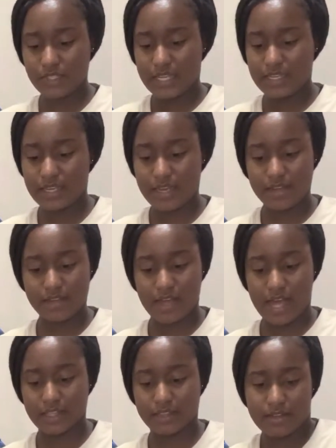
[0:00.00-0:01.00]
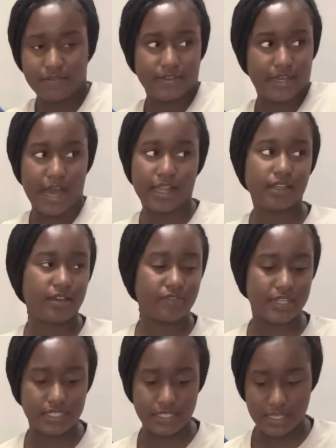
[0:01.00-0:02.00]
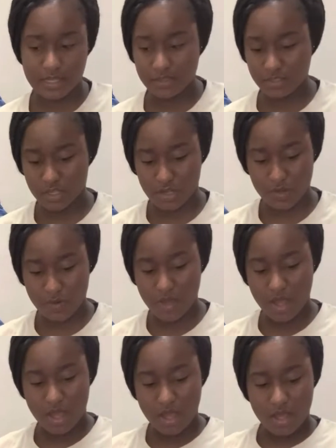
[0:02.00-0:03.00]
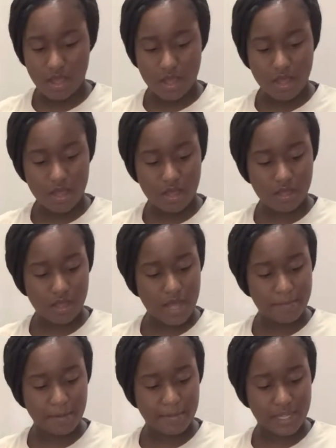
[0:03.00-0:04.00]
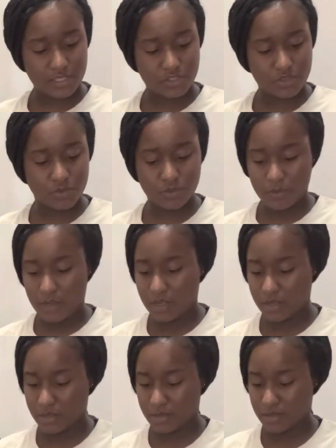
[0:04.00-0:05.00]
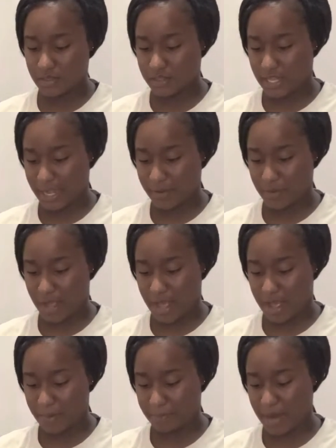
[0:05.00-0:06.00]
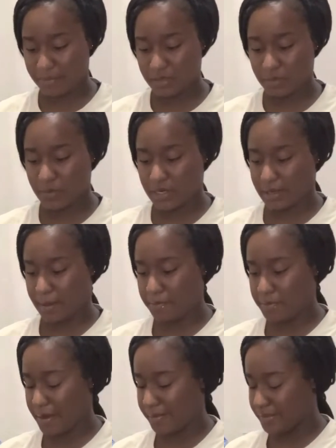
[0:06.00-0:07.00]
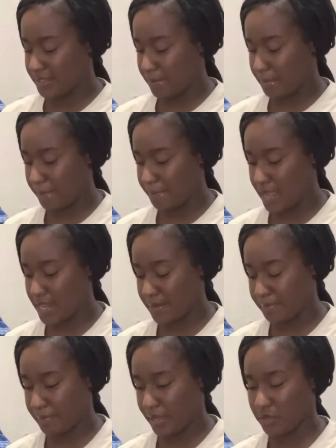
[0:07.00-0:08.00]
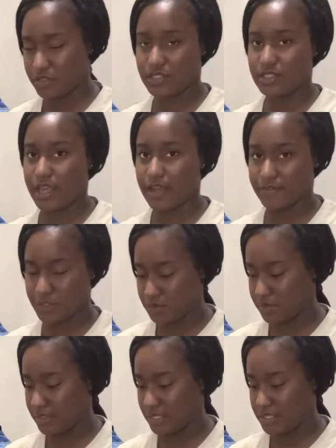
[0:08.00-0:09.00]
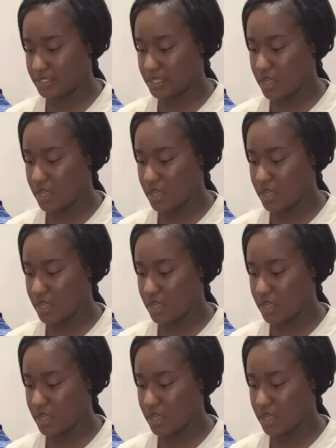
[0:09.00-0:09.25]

Yeah, I love it. I love that set. So I'm about to light probably what I'm probably like my pineapple mango, since I have two of these.